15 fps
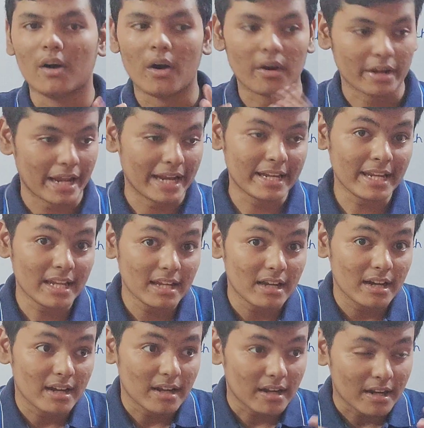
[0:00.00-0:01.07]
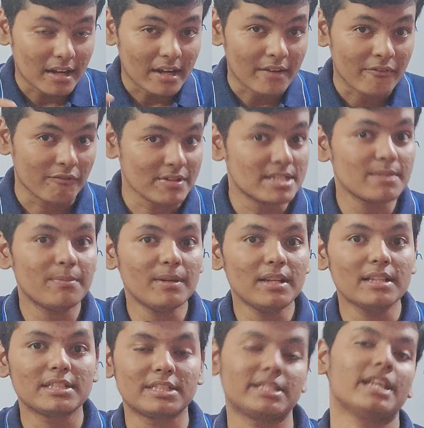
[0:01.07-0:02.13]
or any
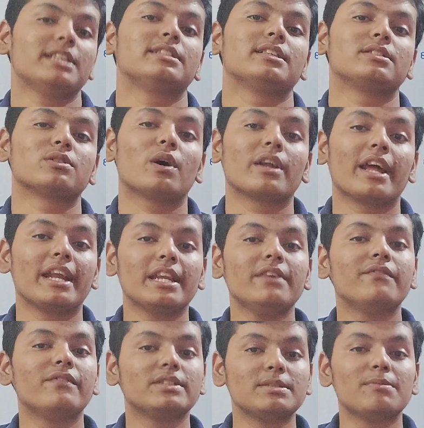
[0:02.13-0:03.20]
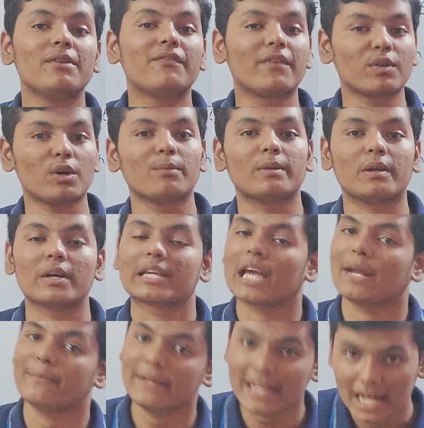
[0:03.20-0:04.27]
visible changes or any visible phenomenon
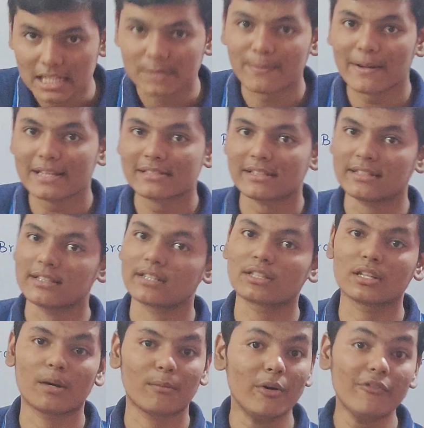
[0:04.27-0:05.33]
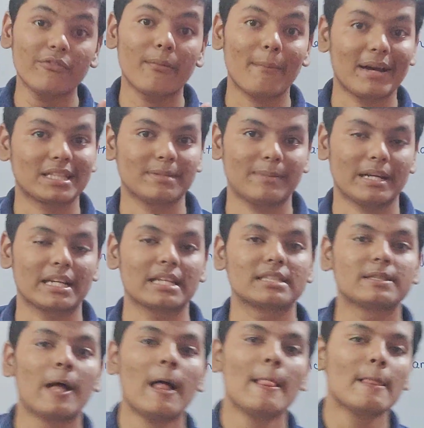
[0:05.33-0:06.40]
can be expressed in the term of
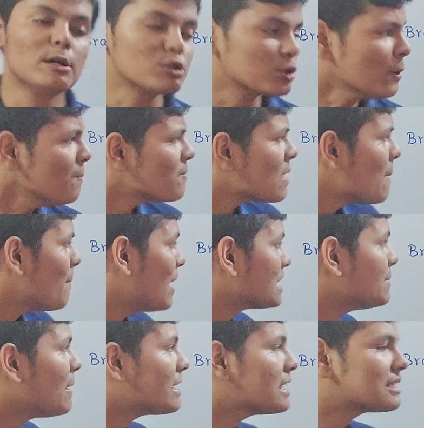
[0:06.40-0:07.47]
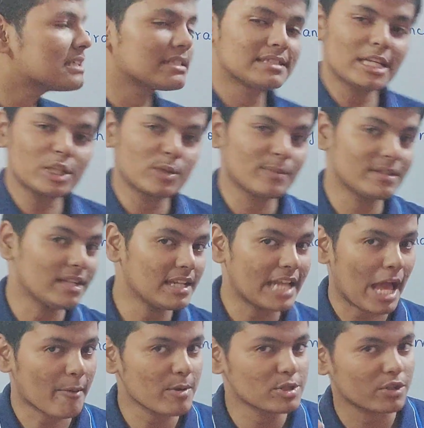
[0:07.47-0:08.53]
mathematics. So mathematics is said to be the
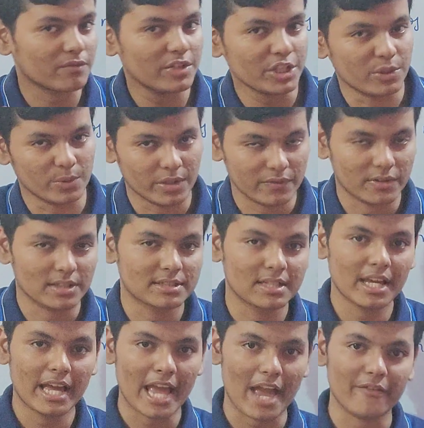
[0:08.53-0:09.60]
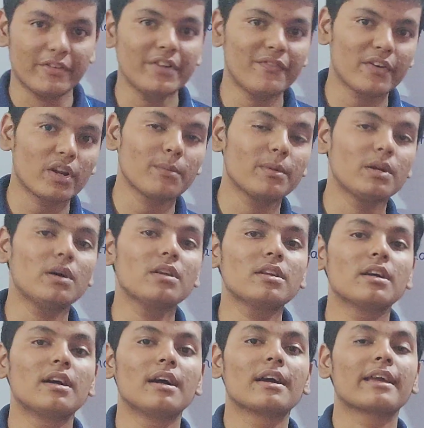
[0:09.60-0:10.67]
language of the universe. Every phenomenon
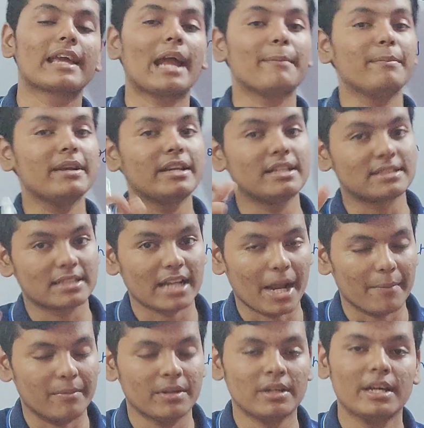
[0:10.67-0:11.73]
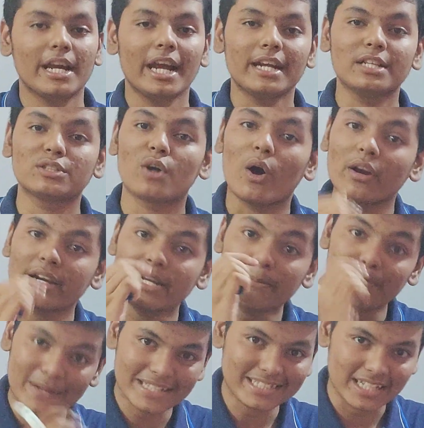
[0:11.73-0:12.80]
can be described. It is
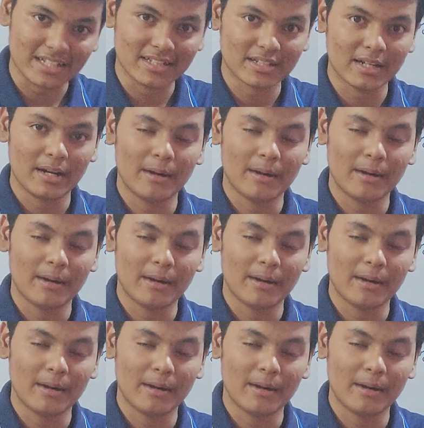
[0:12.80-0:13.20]
already present,